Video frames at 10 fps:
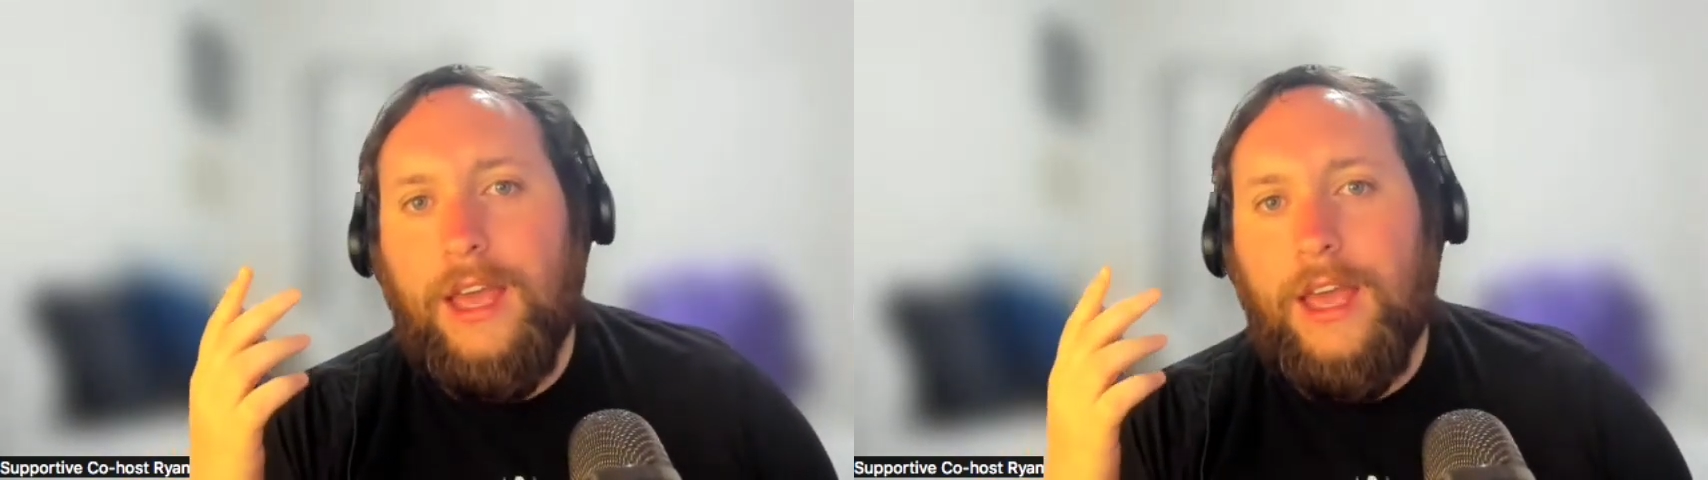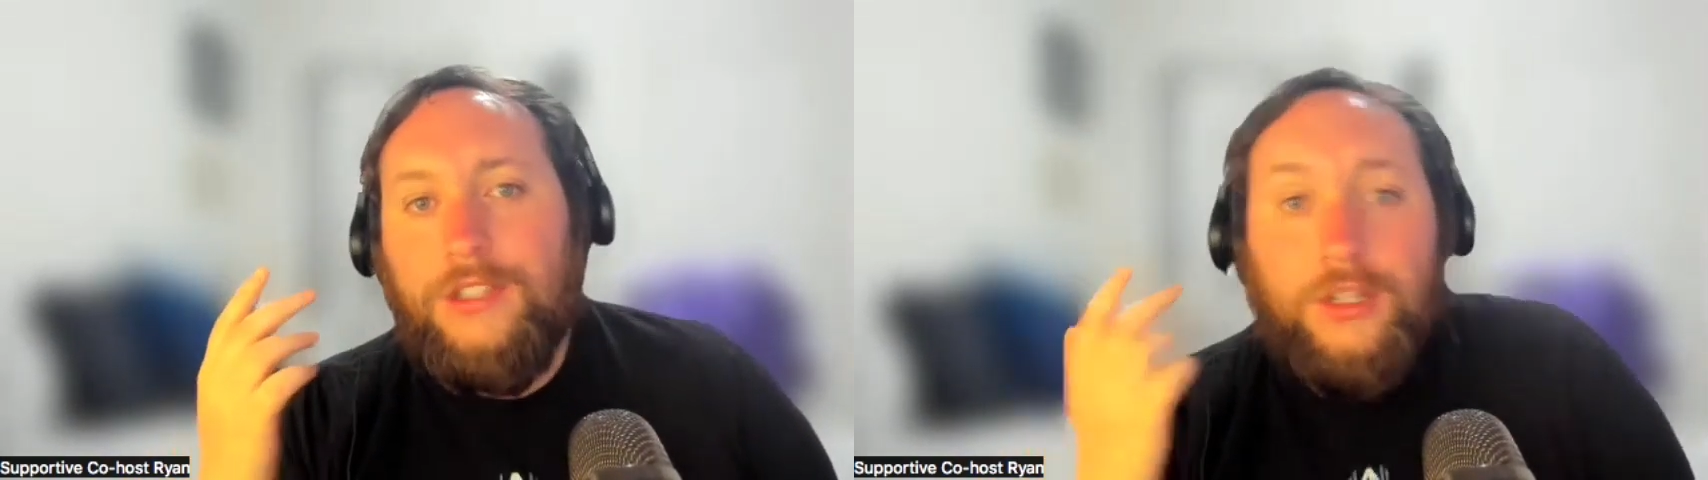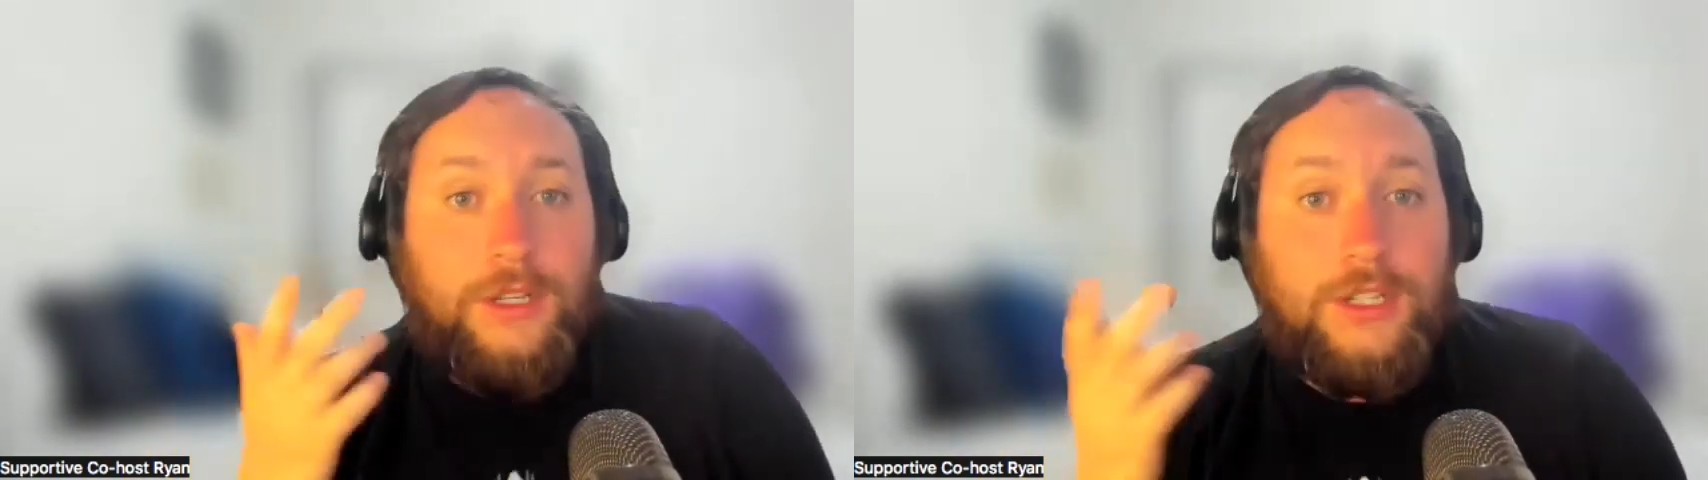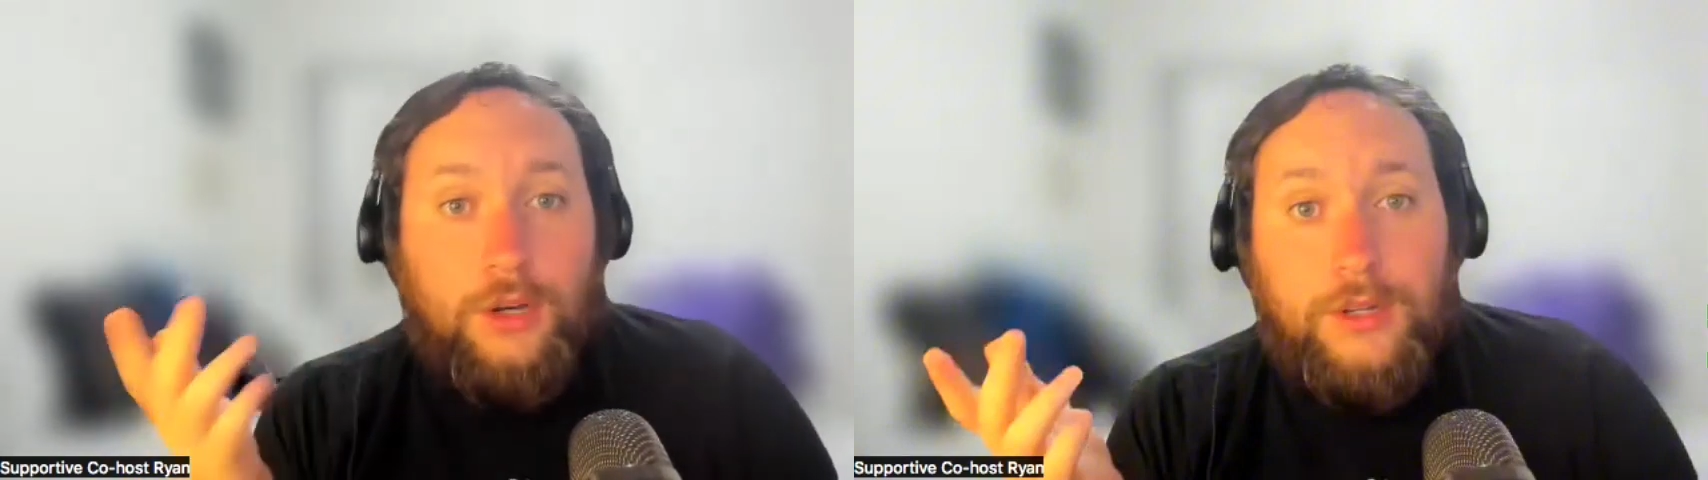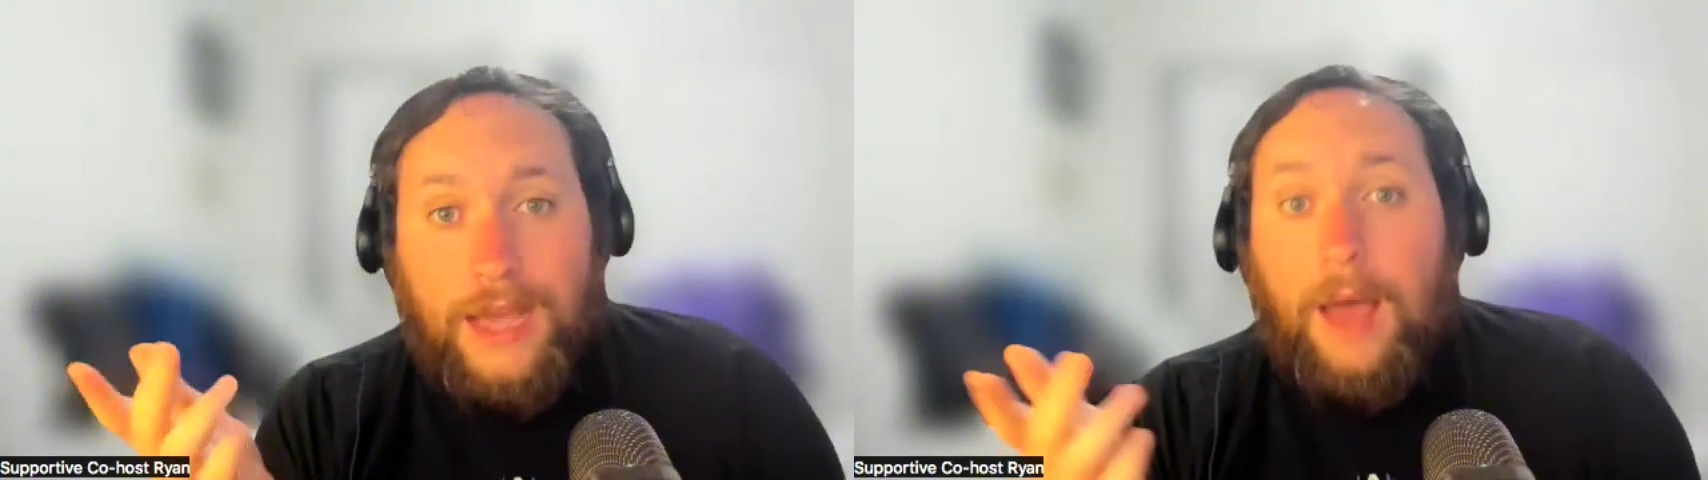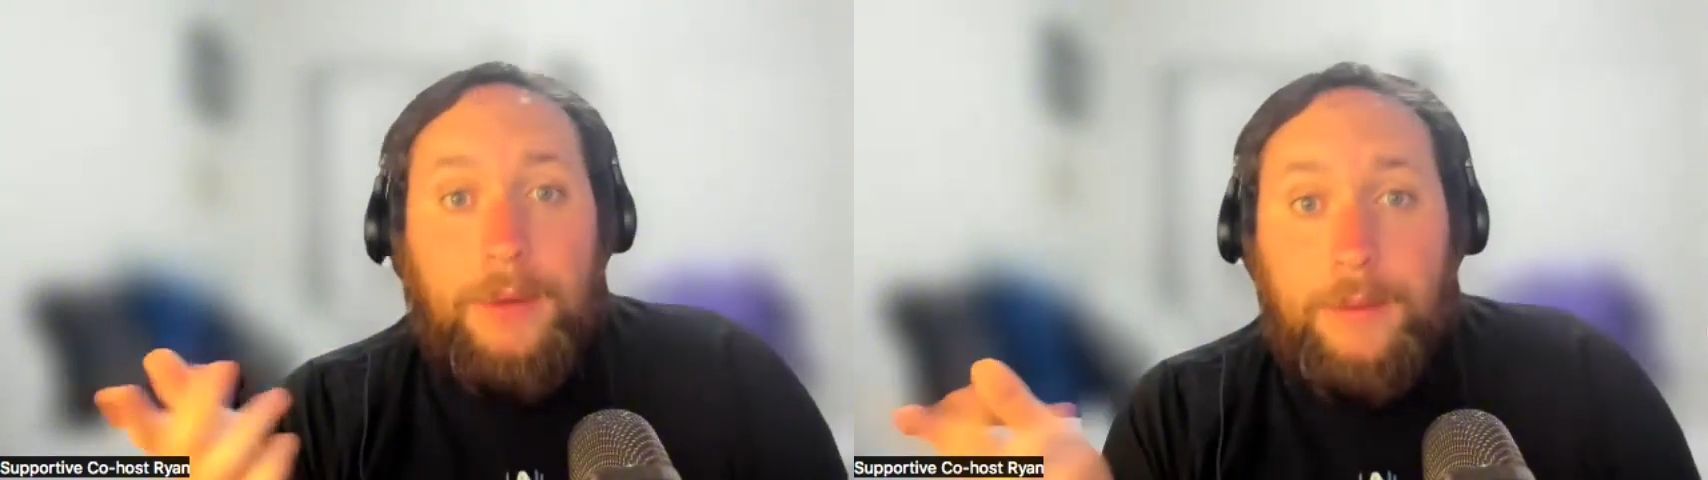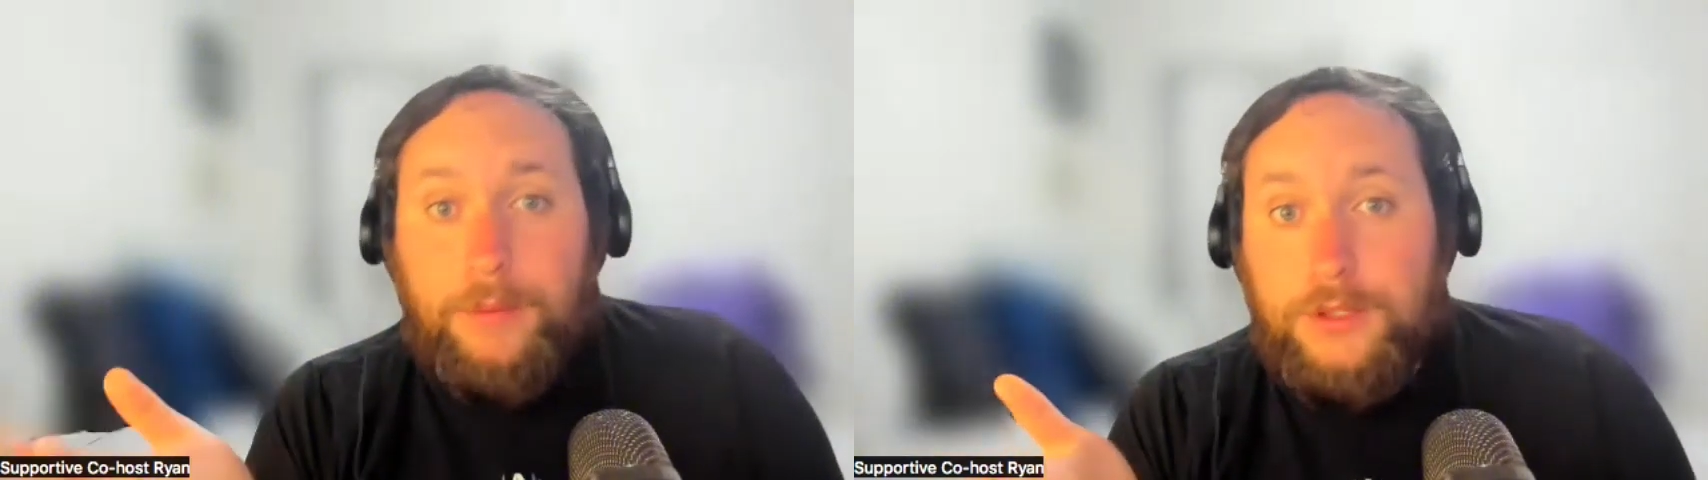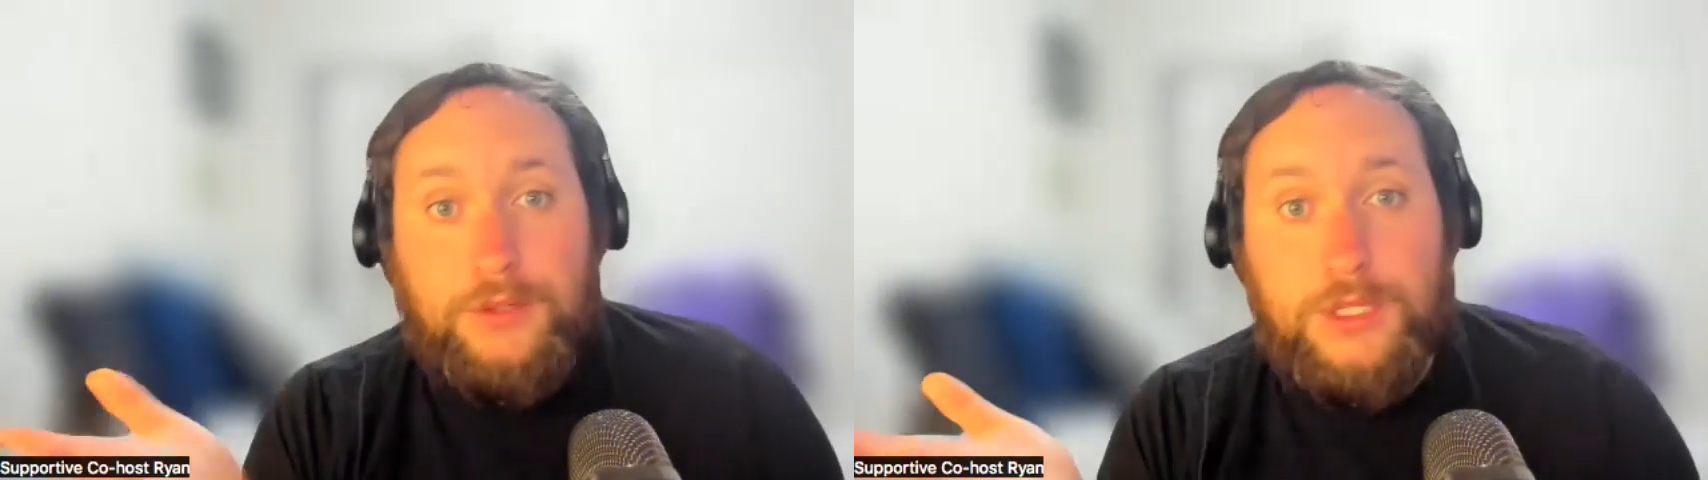and doing so got
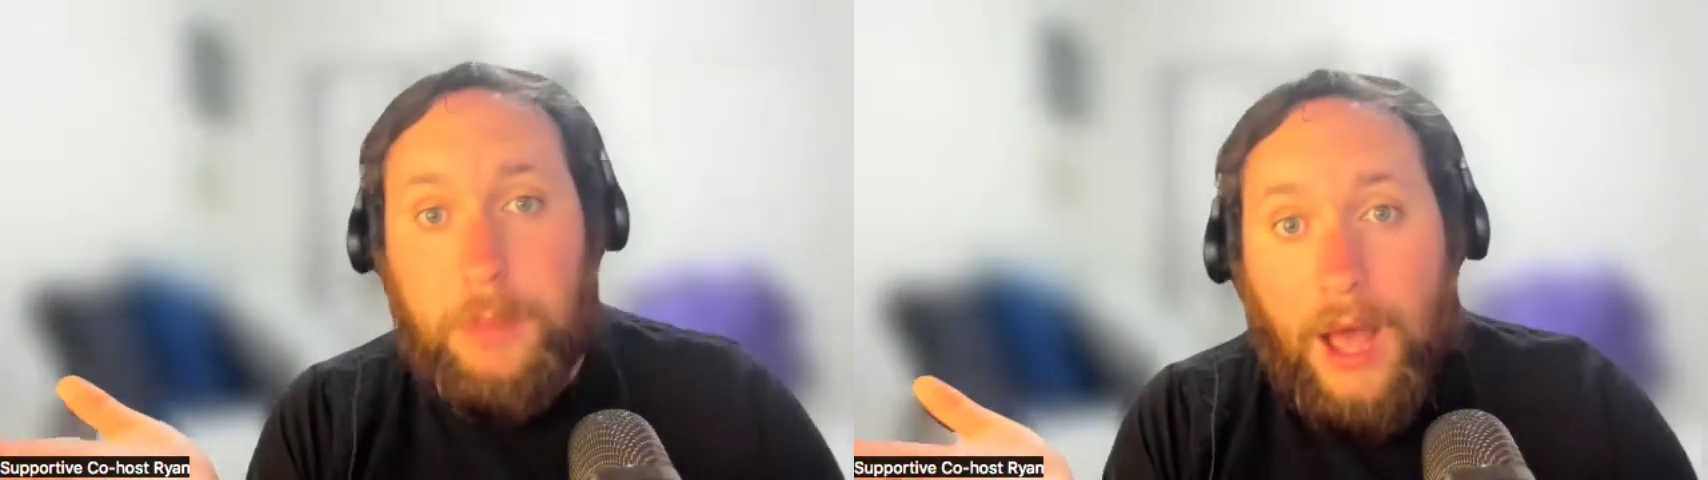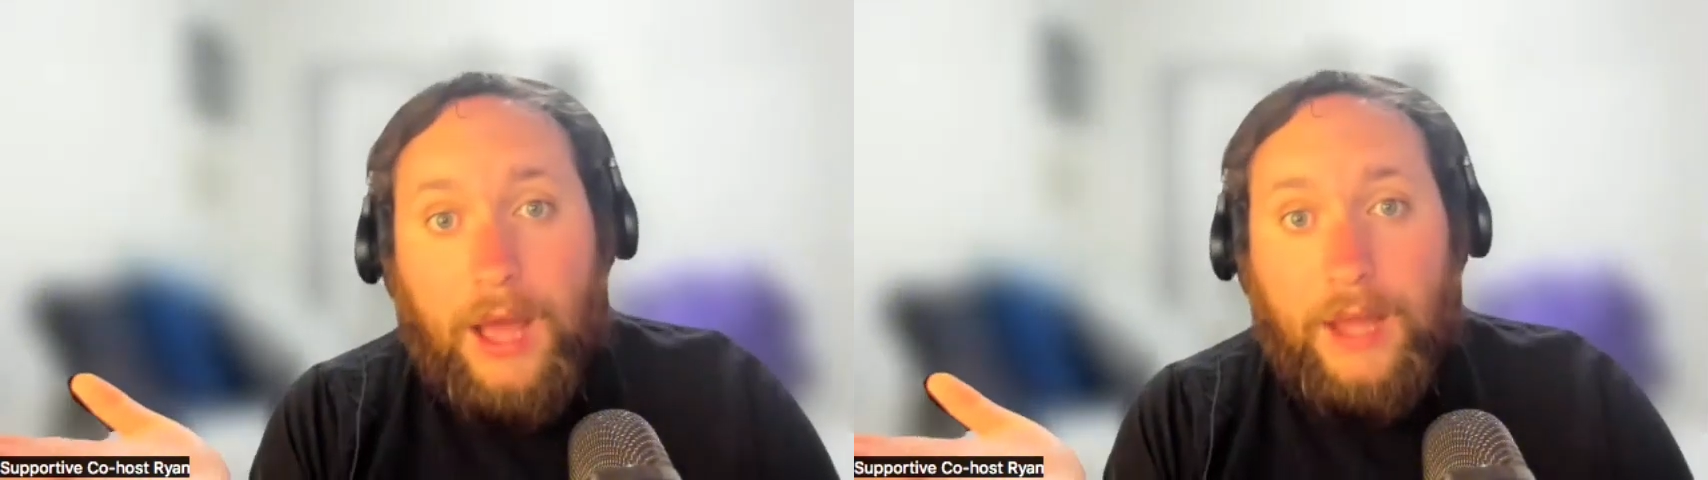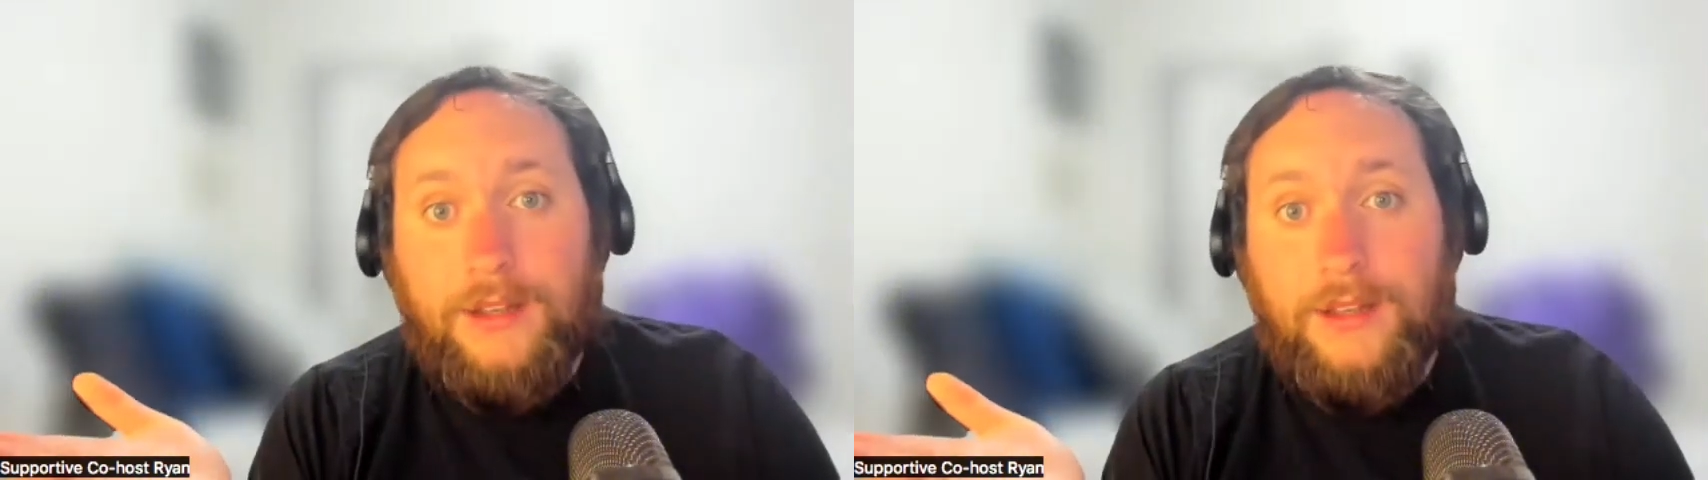people to respond.